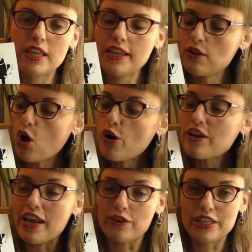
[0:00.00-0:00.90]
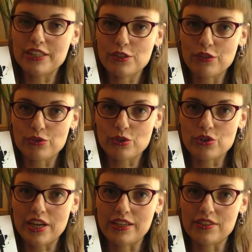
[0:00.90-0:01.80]
in all areas of
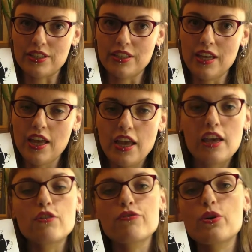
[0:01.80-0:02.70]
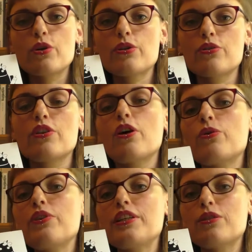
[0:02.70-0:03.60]
society, and of course, not
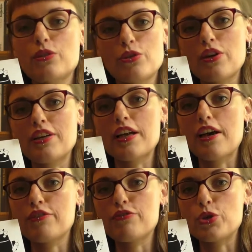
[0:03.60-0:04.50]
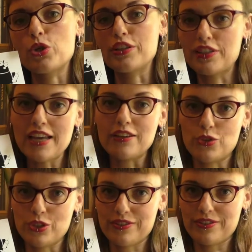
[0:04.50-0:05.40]
only concerning artificial
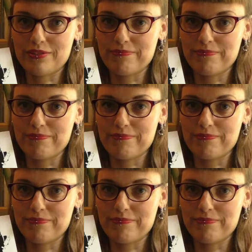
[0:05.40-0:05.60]
intelligence,